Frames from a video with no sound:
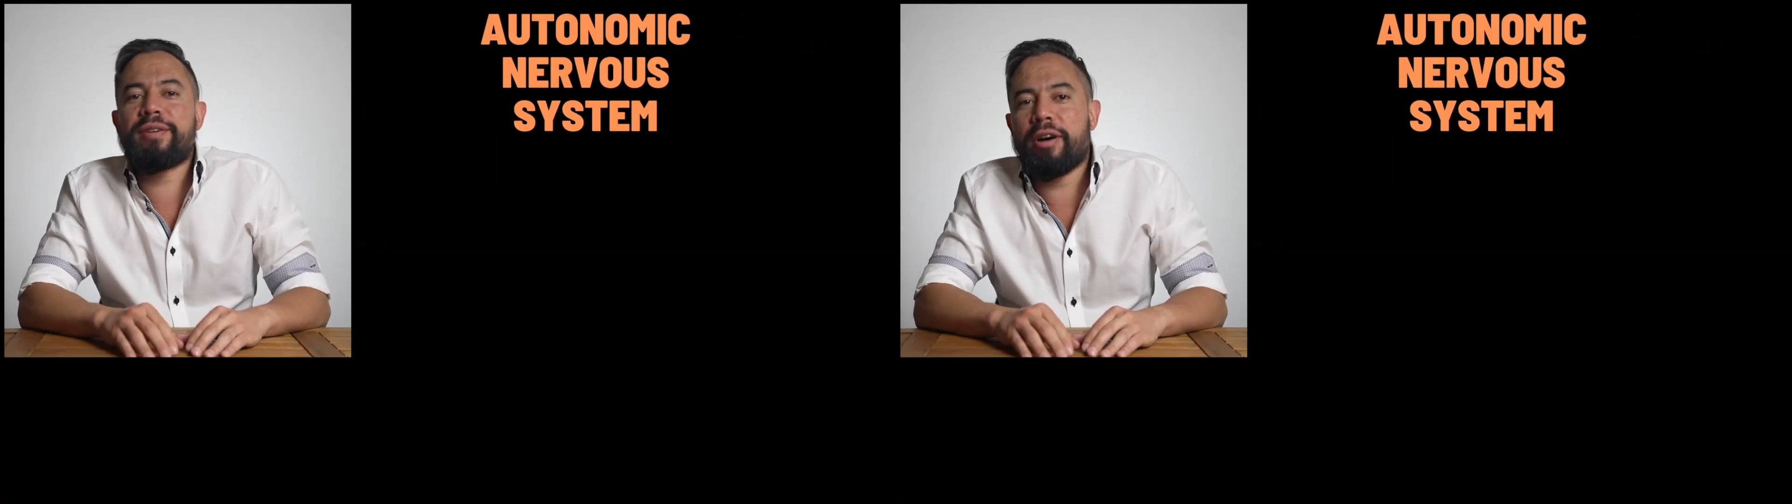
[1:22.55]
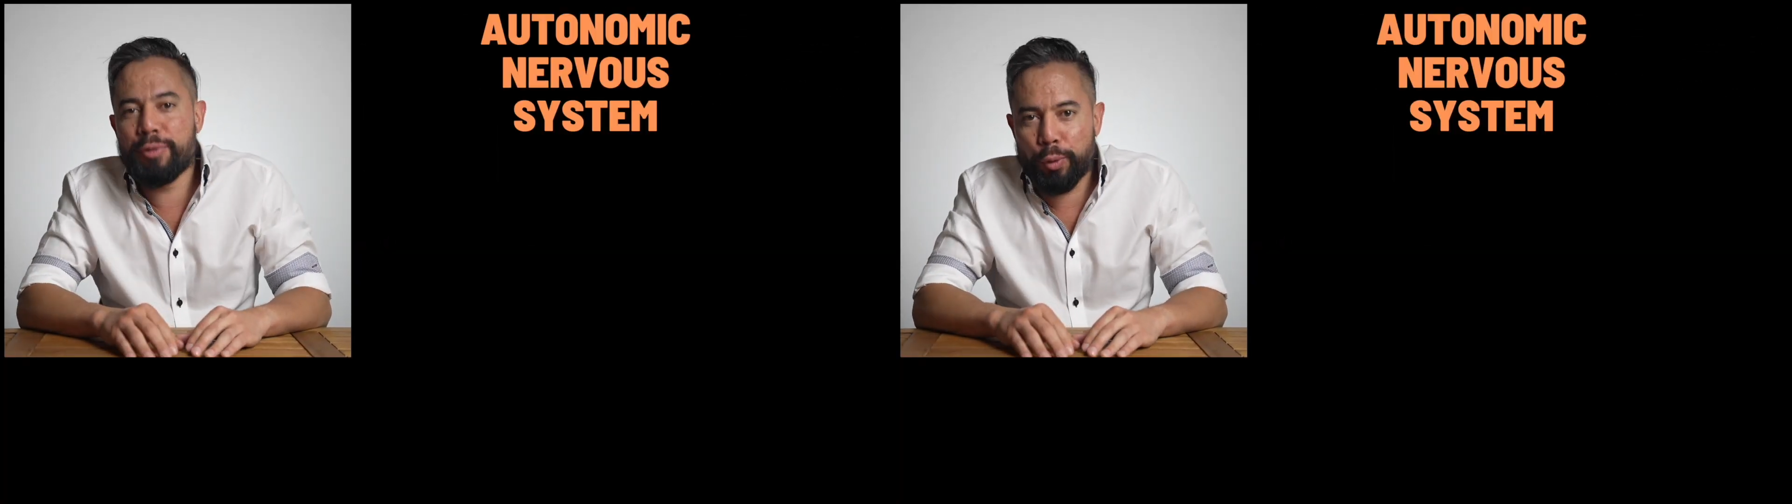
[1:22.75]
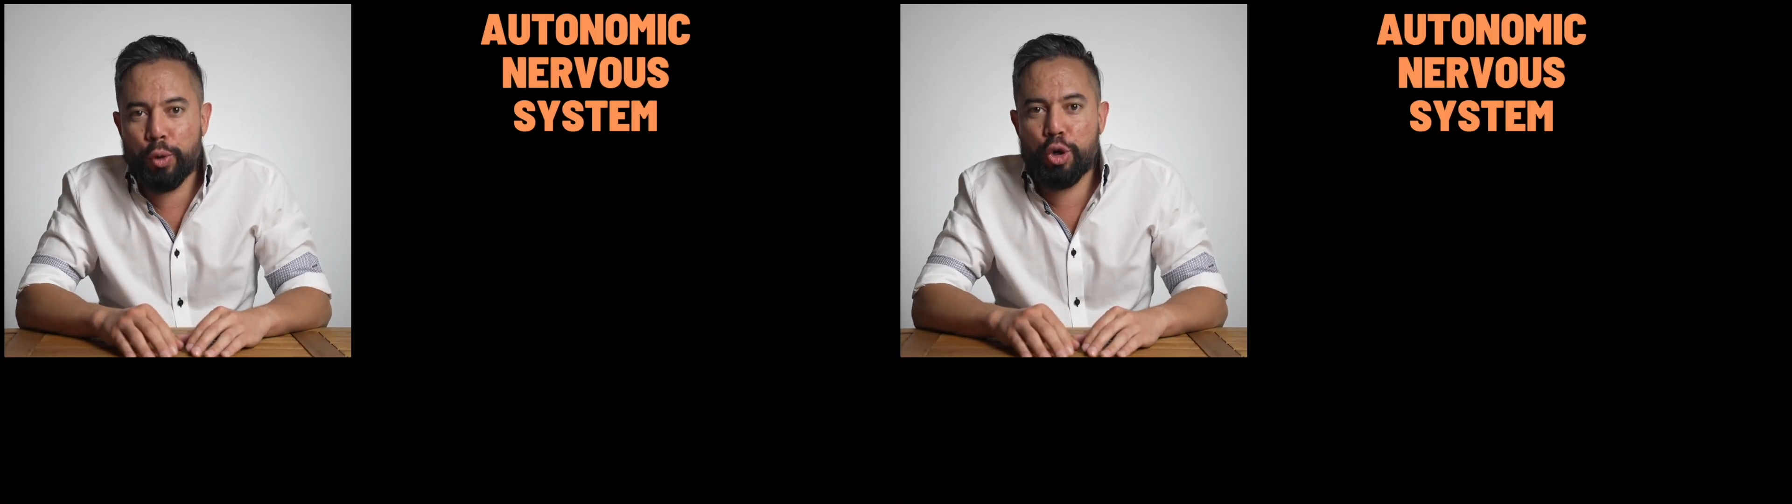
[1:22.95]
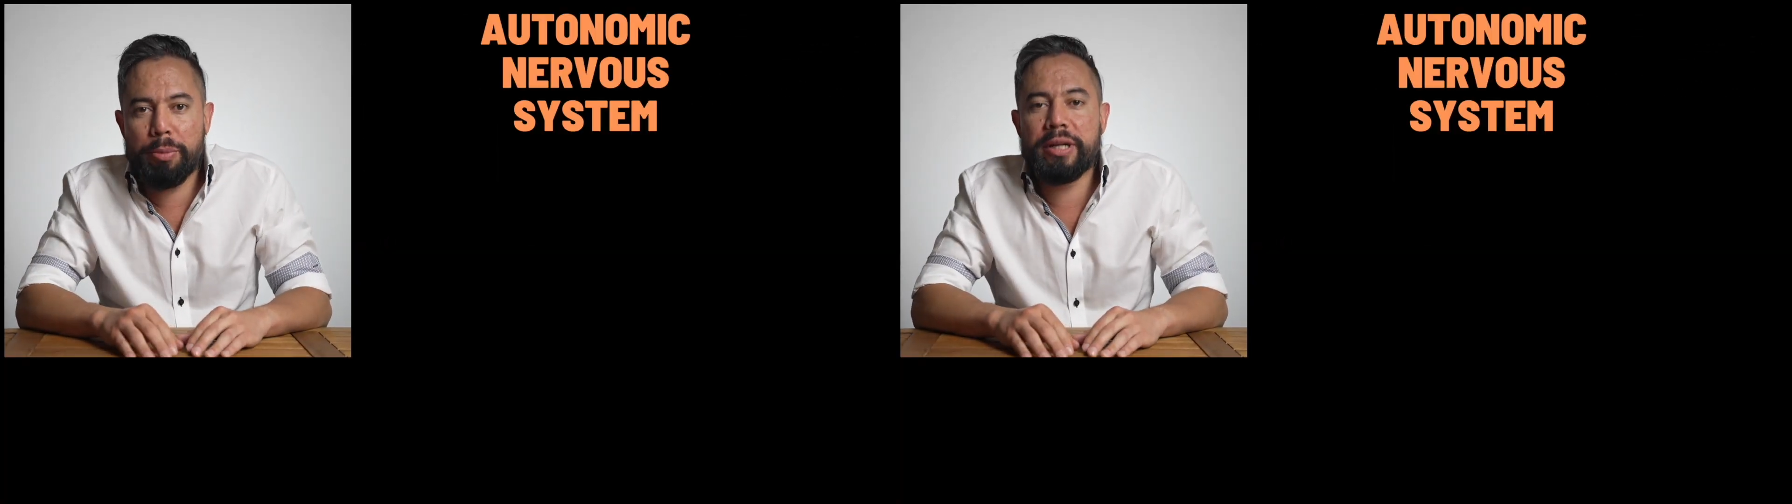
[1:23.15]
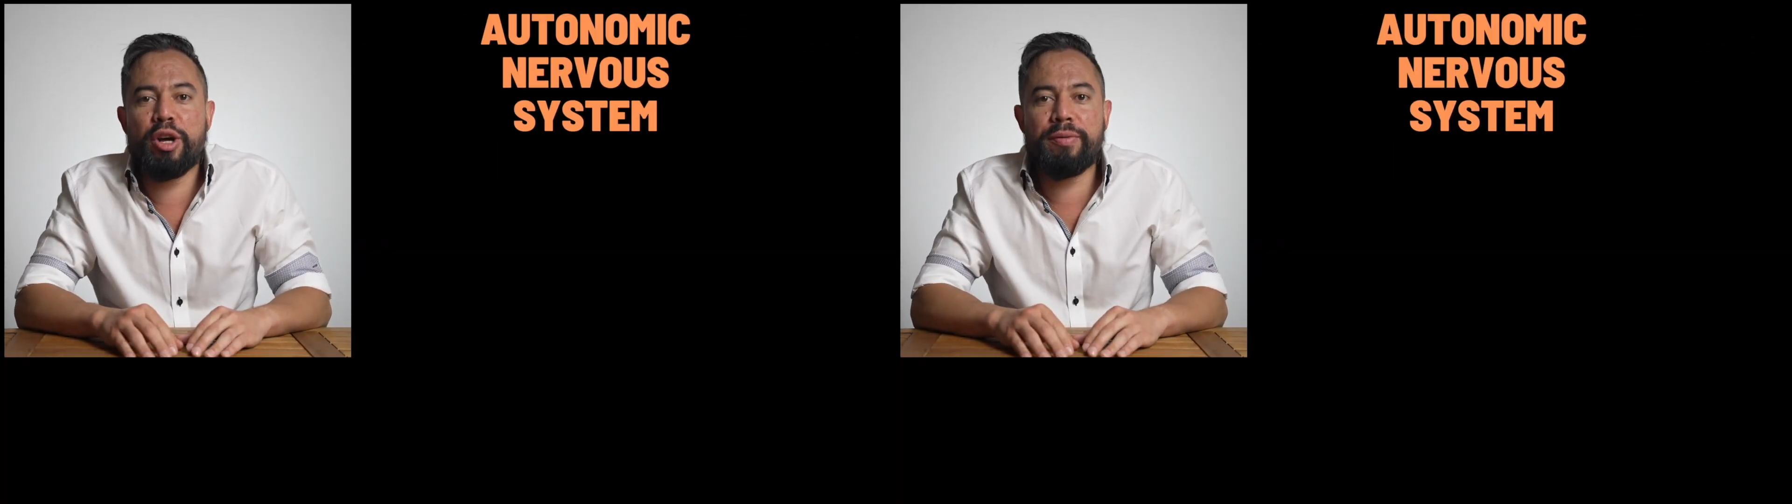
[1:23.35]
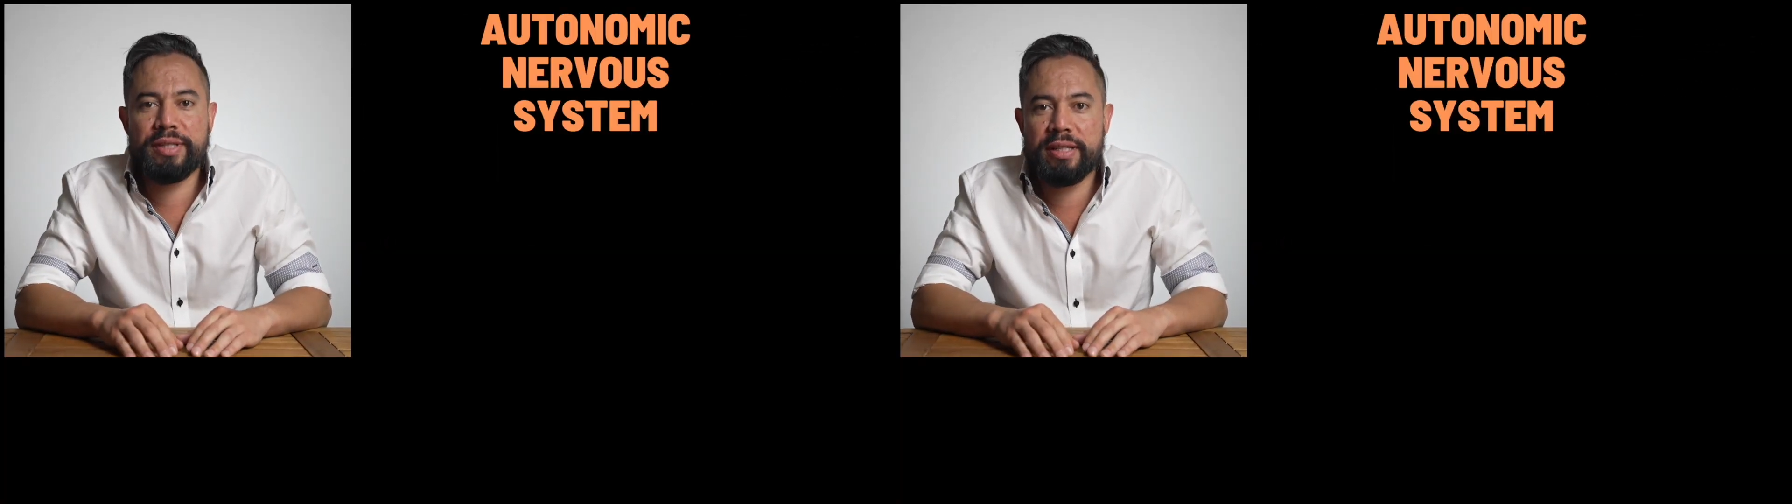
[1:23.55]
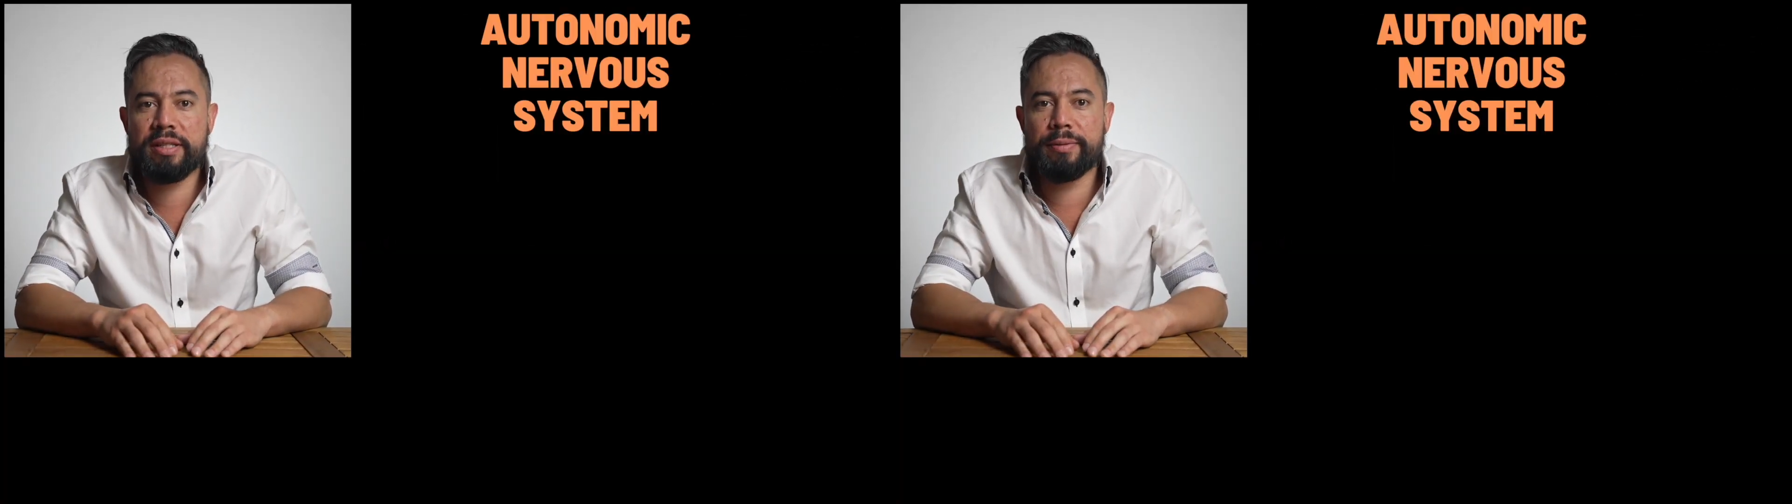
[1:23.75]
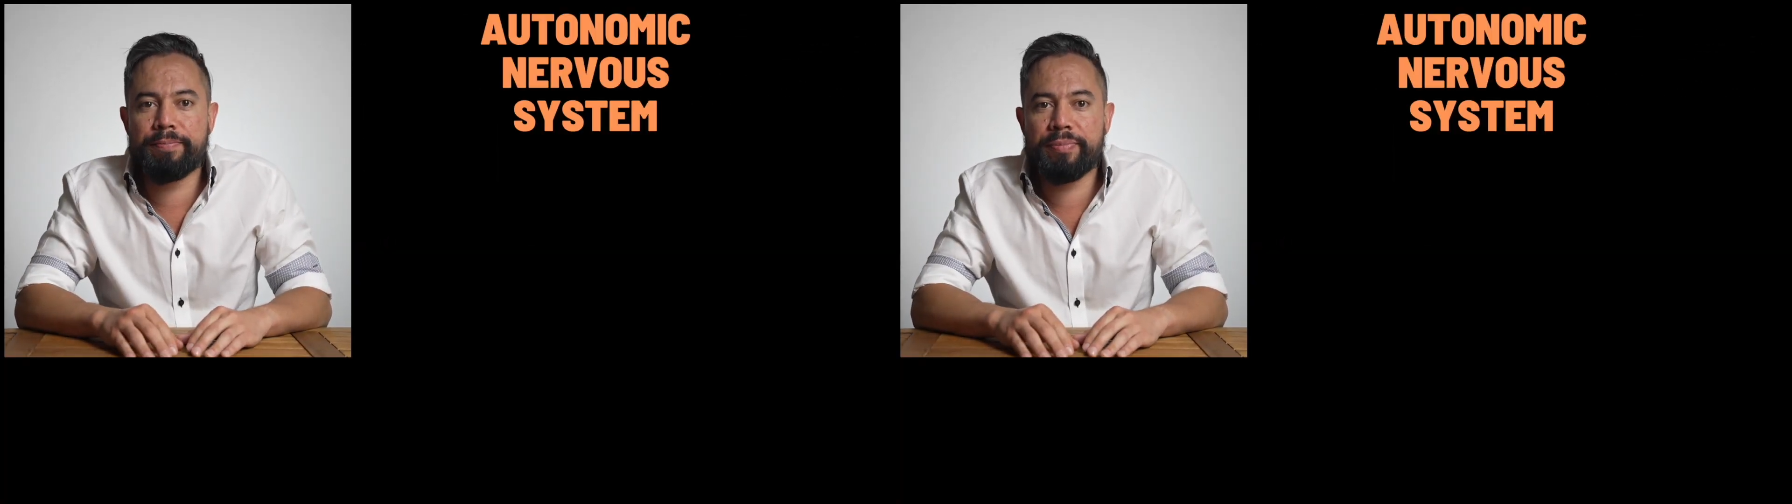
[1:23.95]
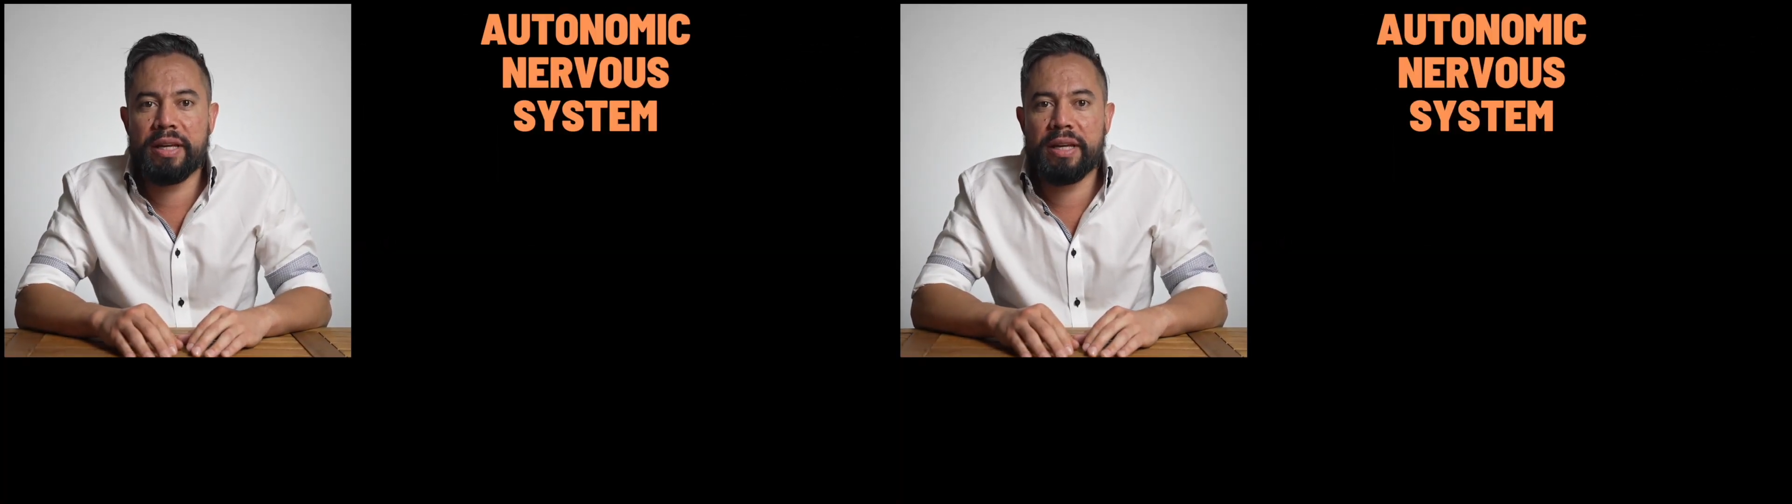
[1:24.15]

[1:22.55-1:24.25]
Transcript: of the autonomic nervous system